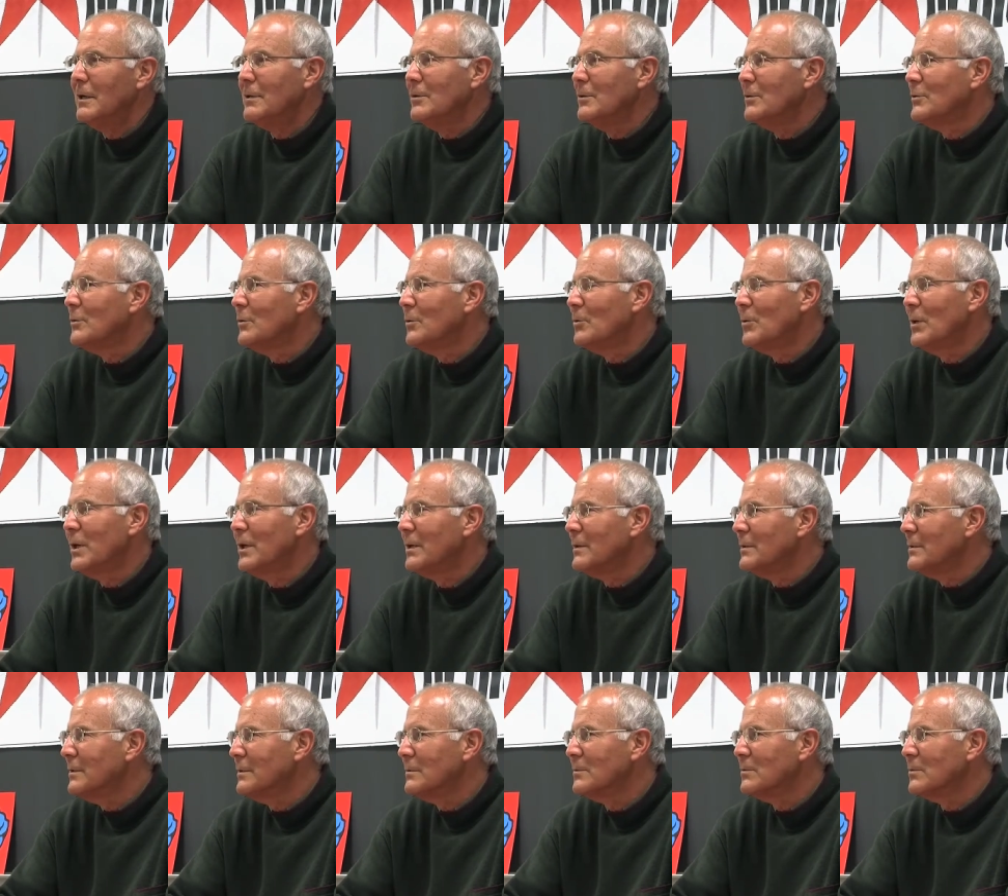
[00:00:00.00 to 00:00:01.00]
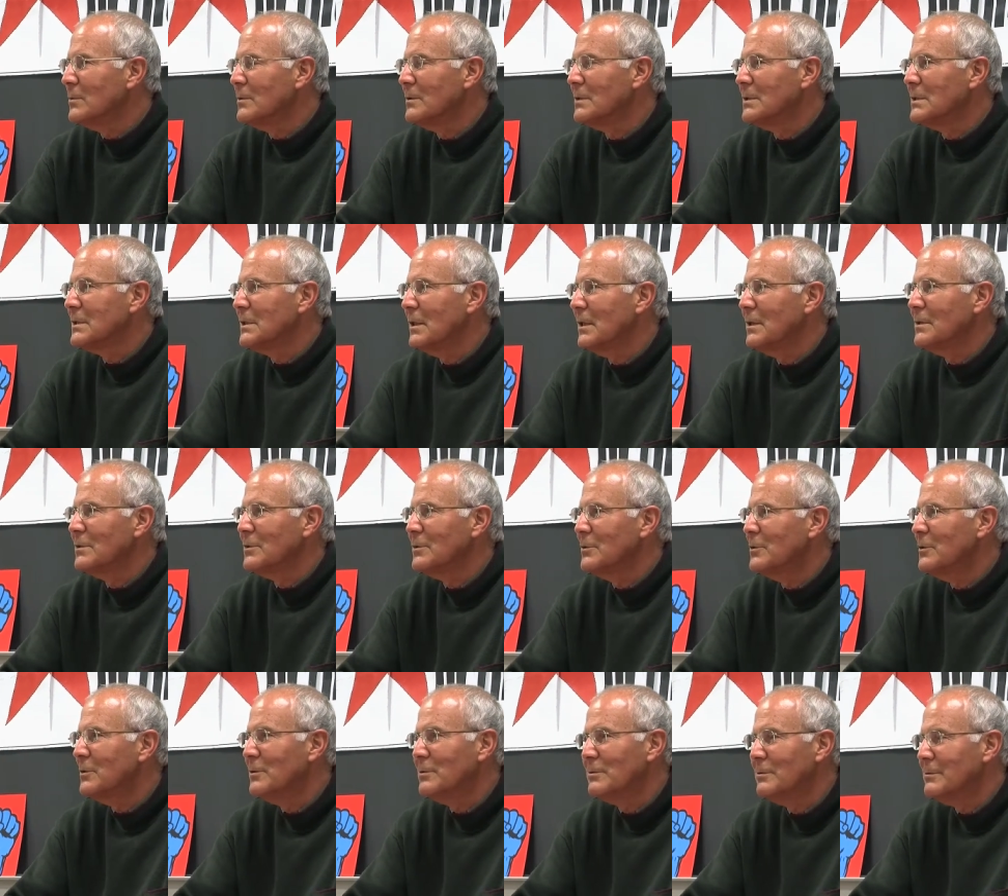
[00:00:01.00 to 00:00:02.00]
I don't know where? It could start, you
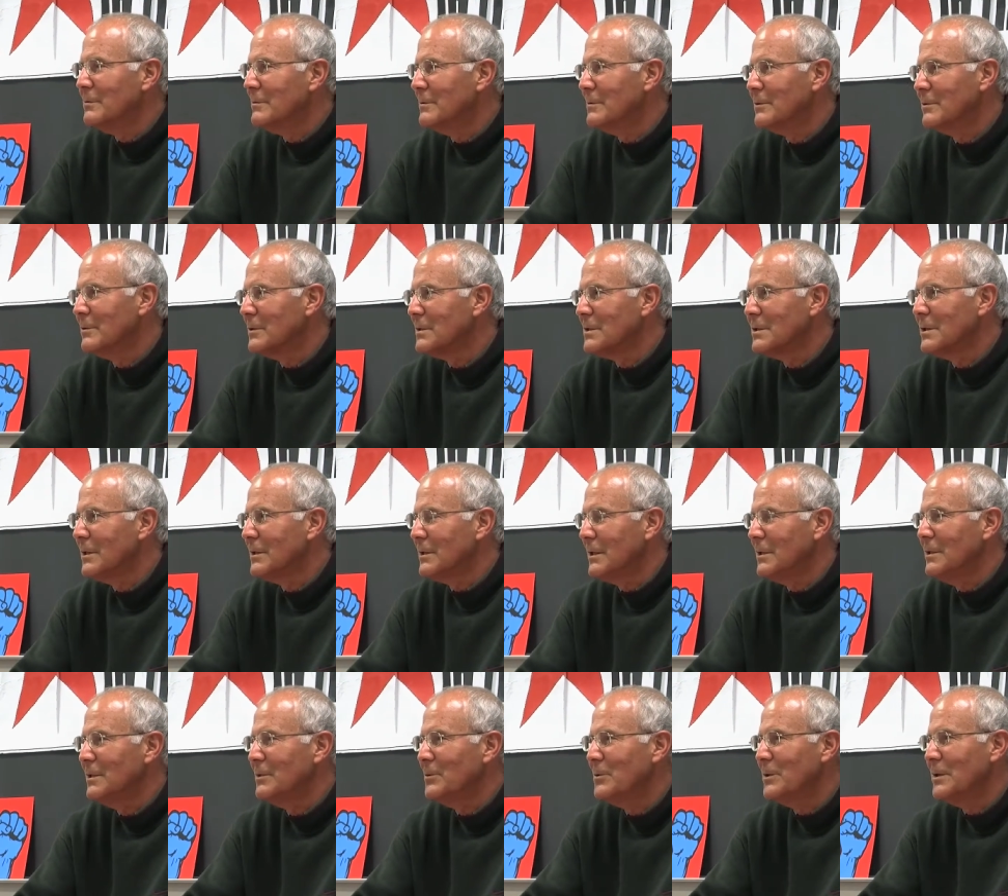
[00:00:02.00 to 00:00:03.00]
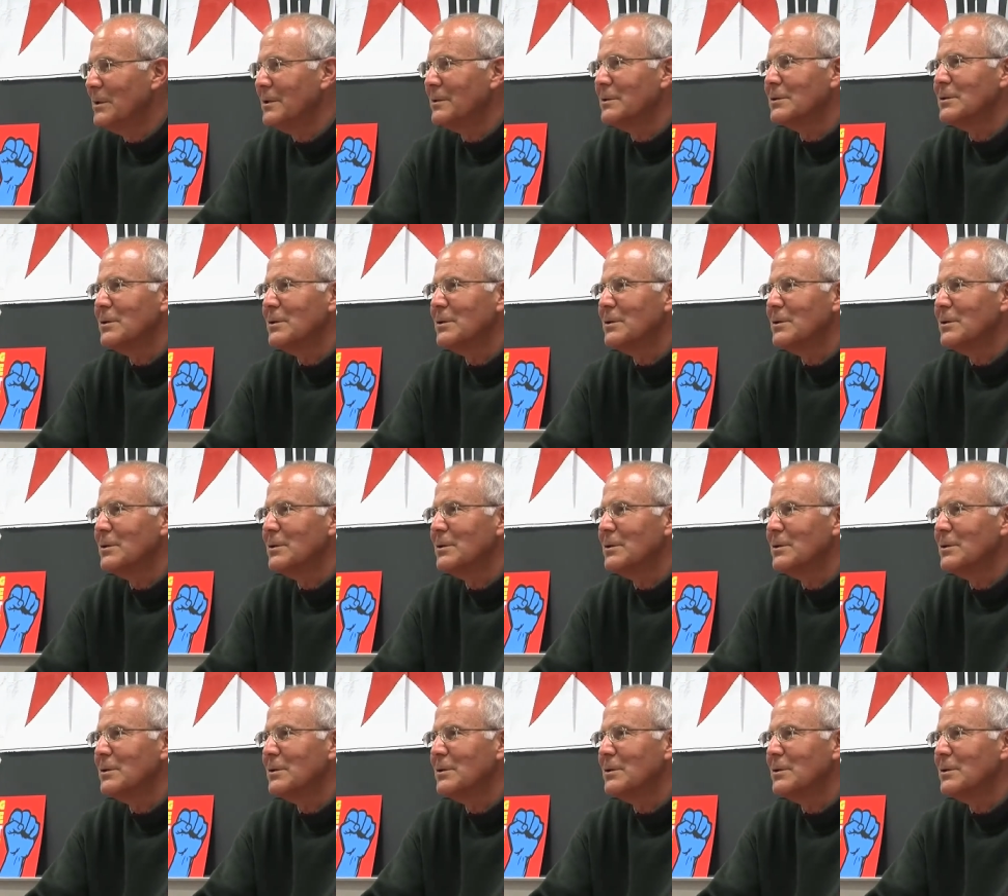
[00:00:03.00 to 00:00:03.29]
know, it could start anywhere.